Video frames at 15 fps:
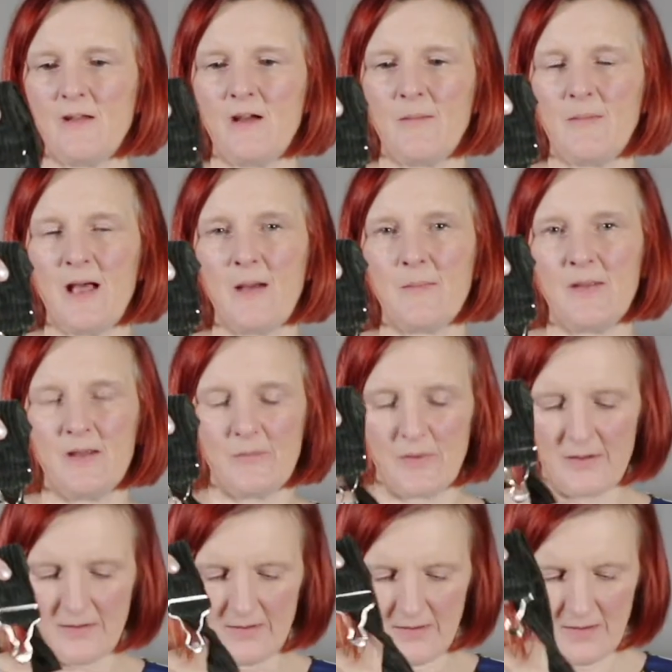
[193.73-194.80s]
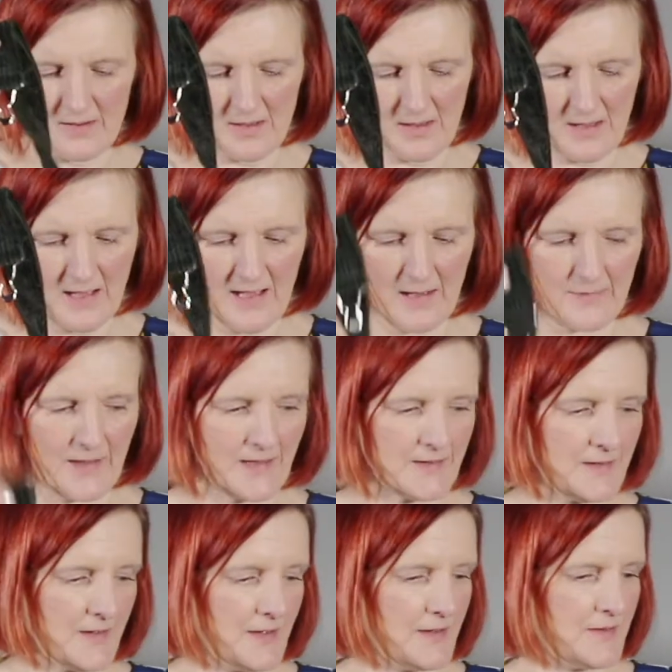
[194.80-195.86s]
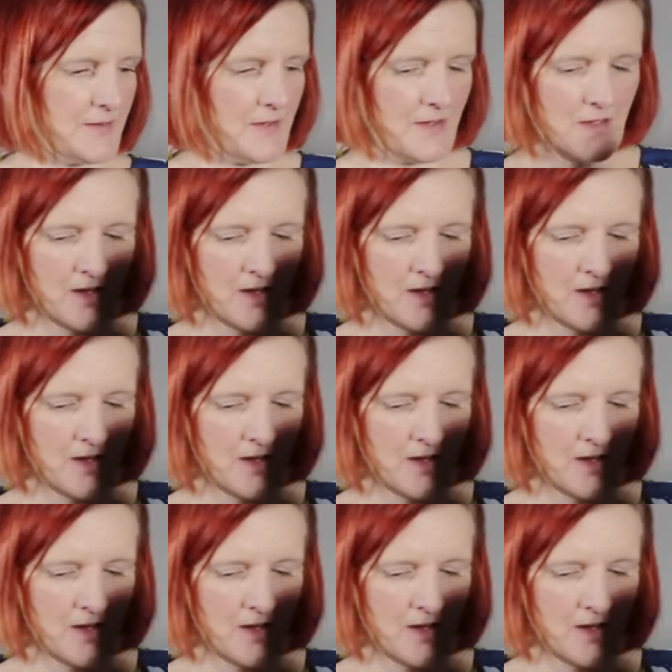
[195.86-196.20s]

I'm happy with how that is.